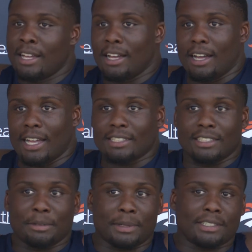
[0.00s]
I
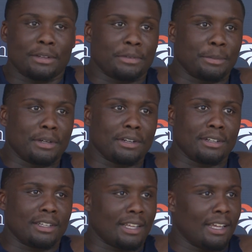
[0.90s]
just look myself in the
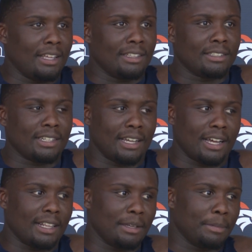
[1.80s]
mirror and say I
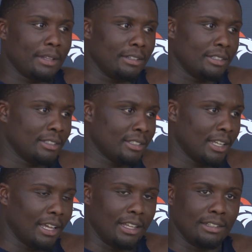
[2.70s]
got to get better.
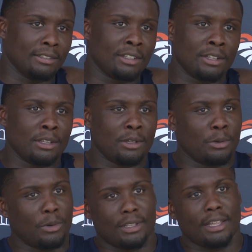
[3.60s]
And
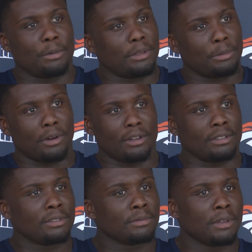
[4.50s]
whether they would have
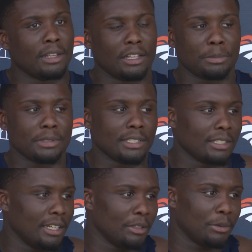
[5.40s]
brought another
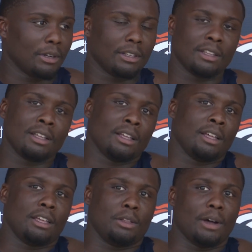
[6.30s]
position in or what,
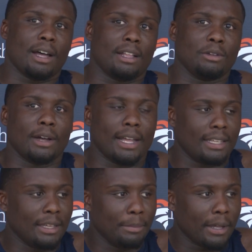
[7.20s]
you know, I knew I had
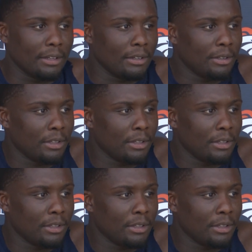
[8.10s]
to get better,